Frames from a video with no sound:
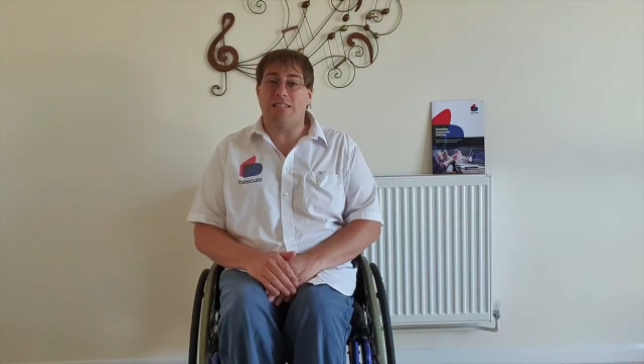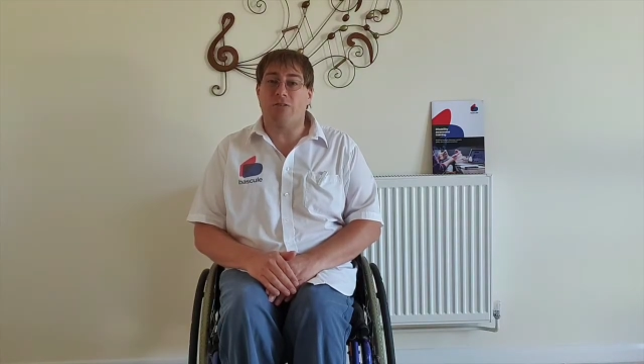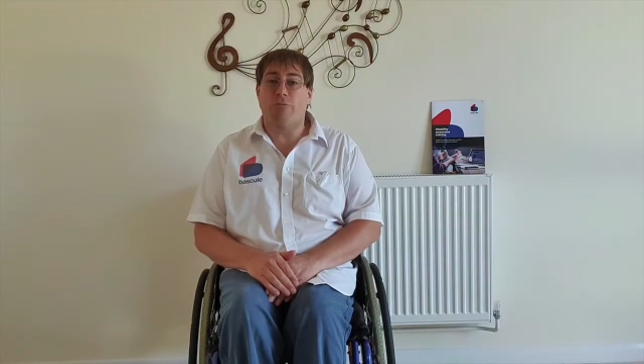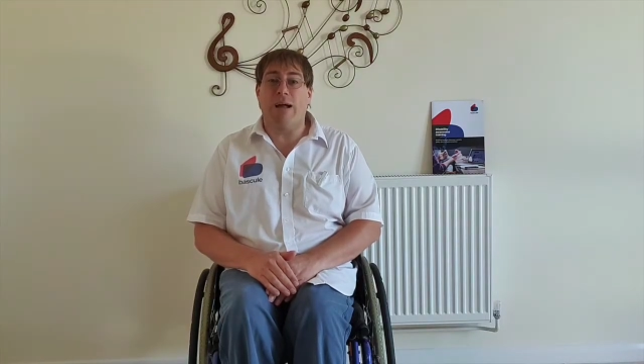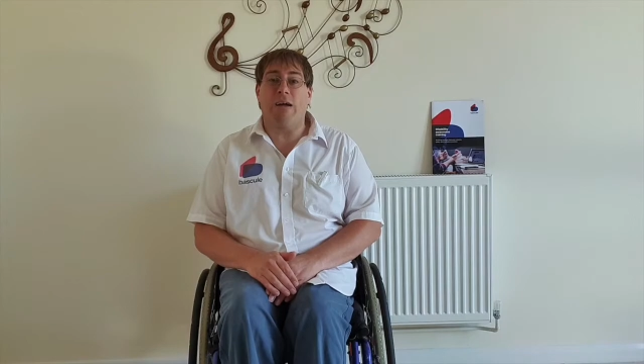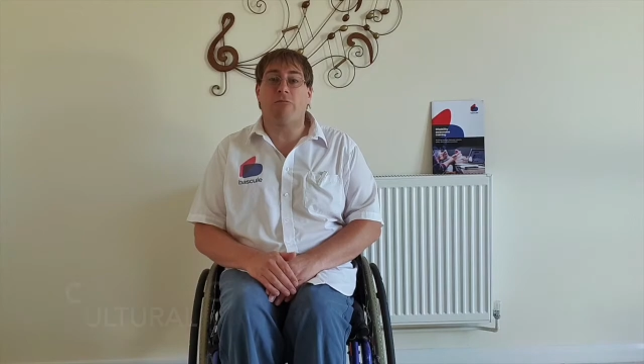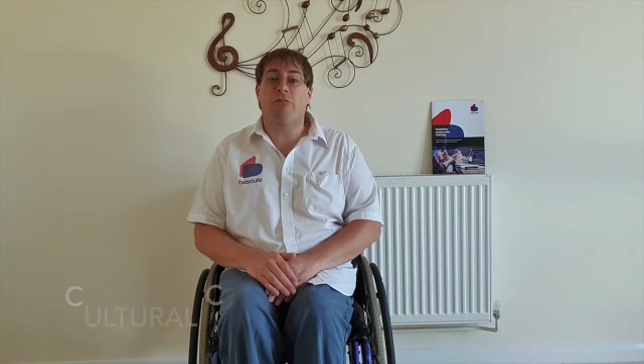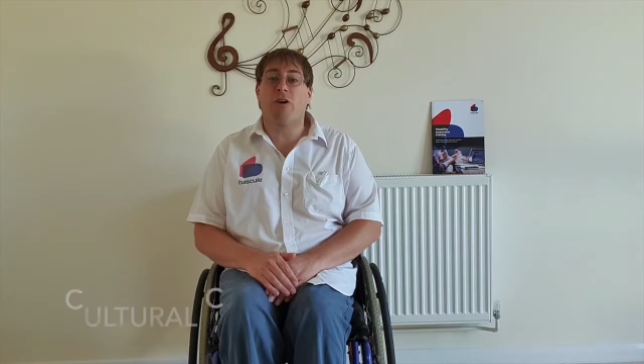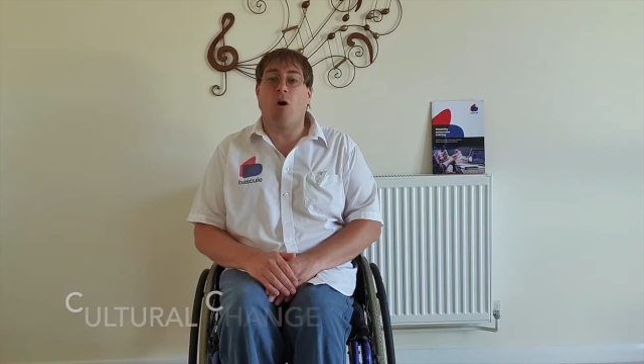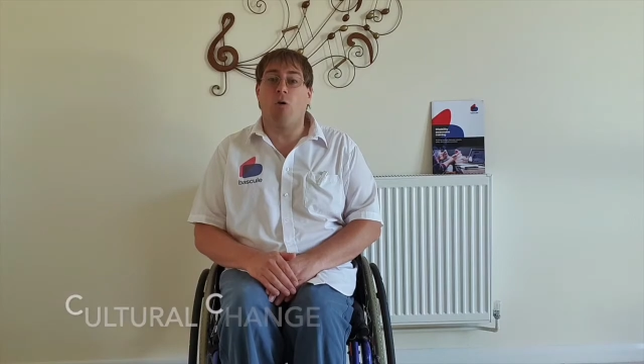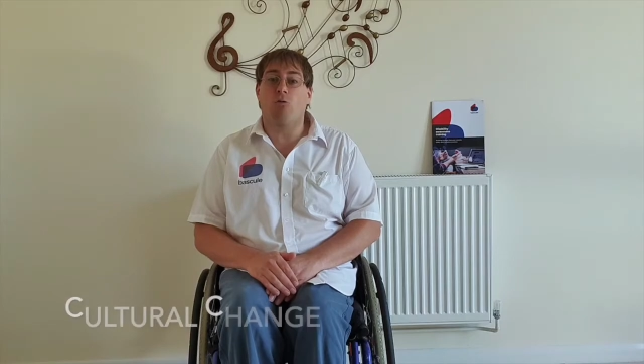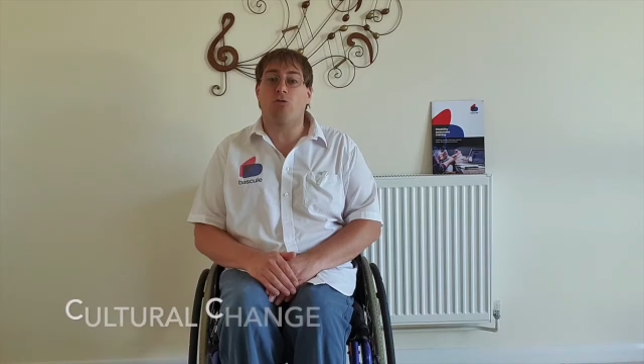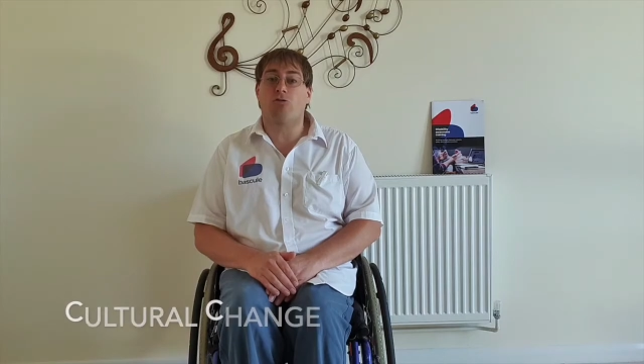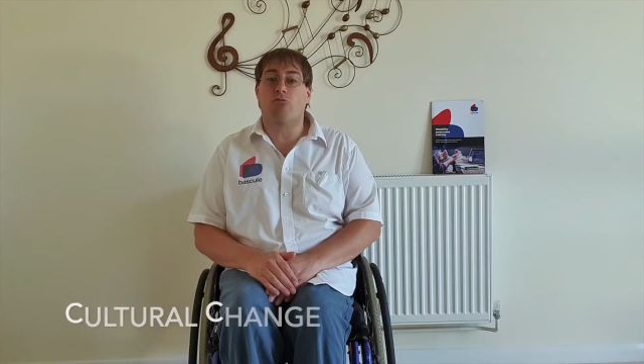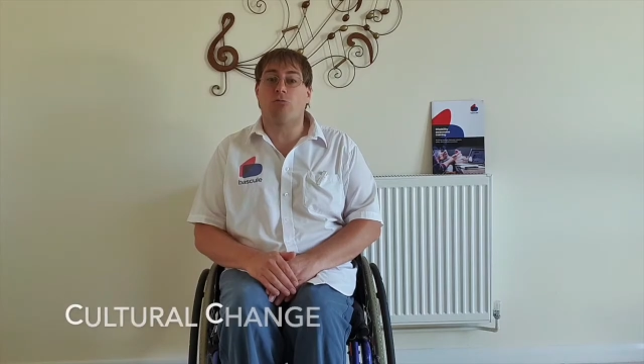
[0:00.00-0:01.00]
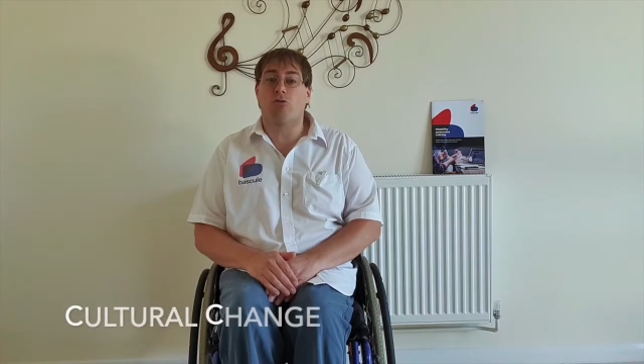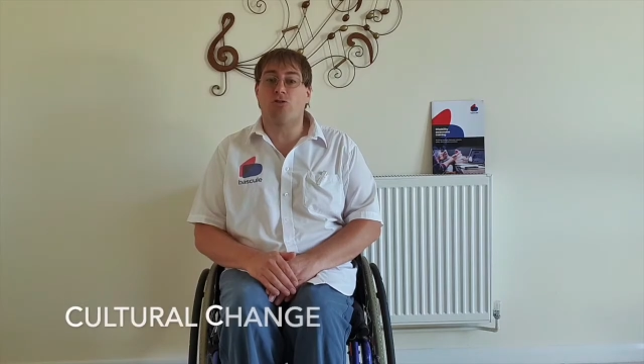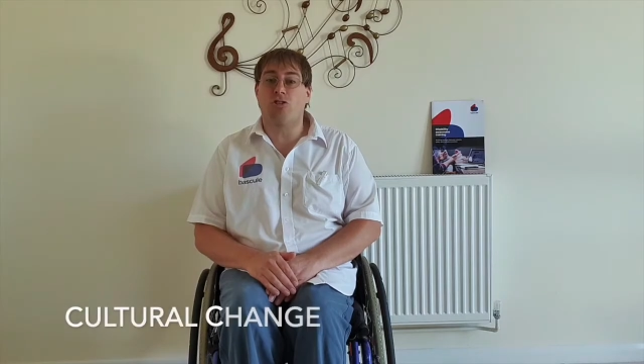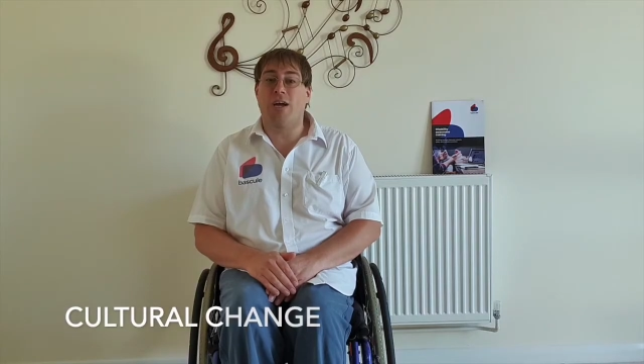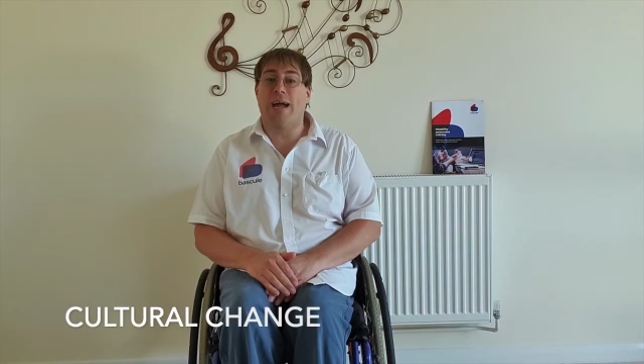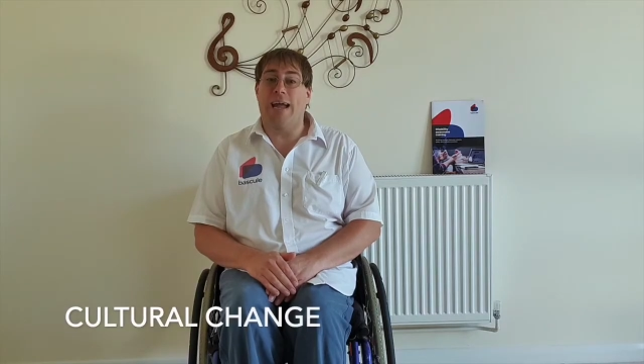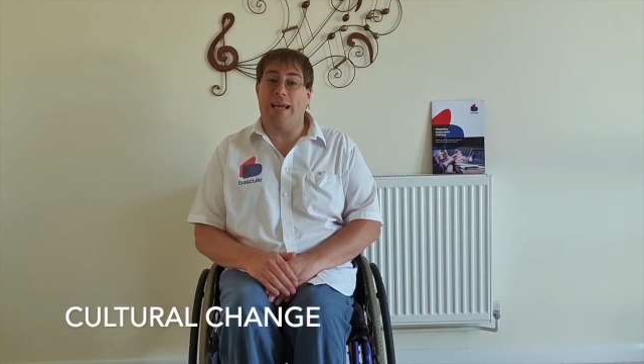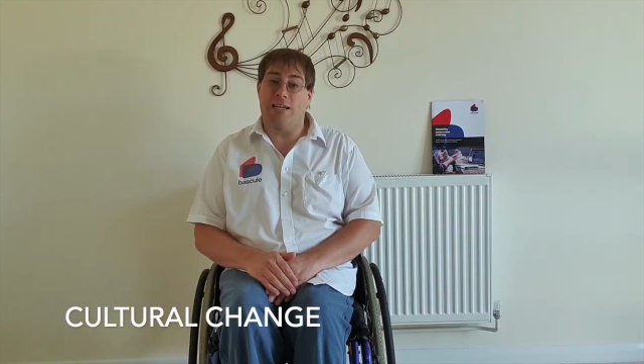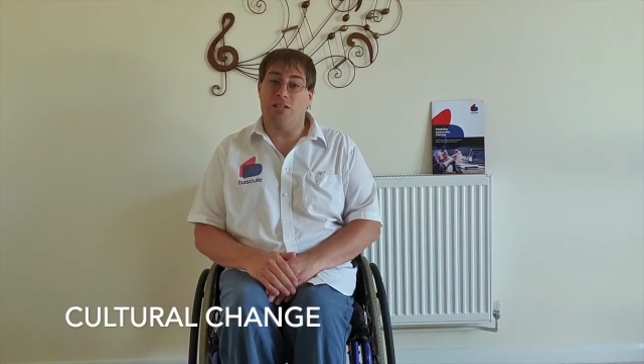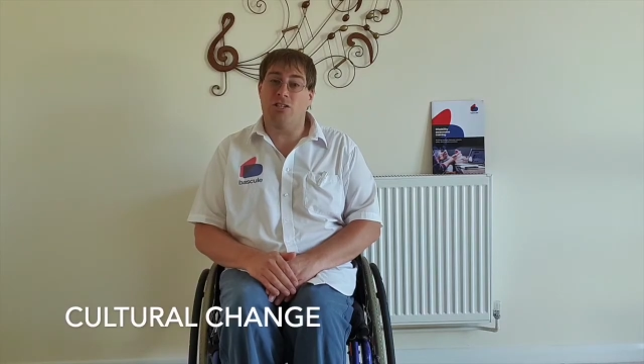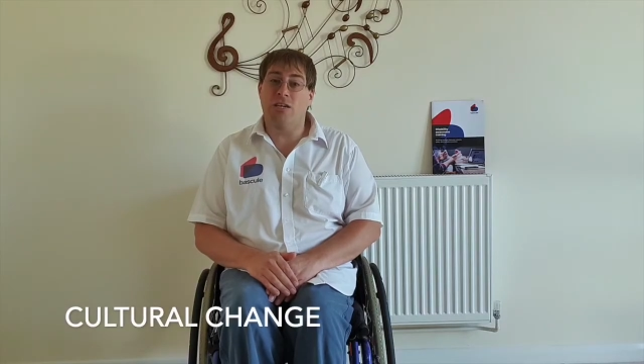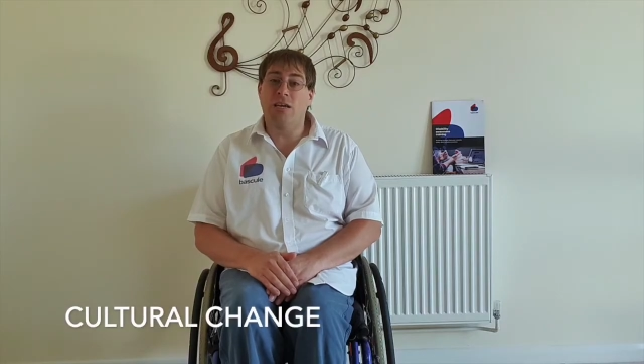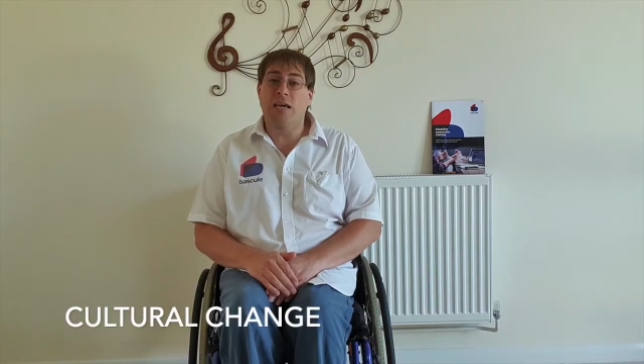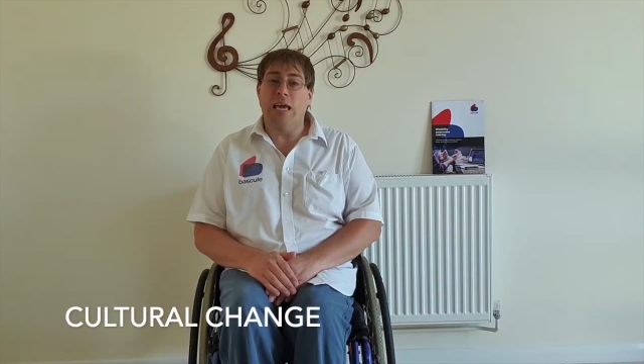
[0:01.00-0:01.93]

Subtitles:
around cultural change.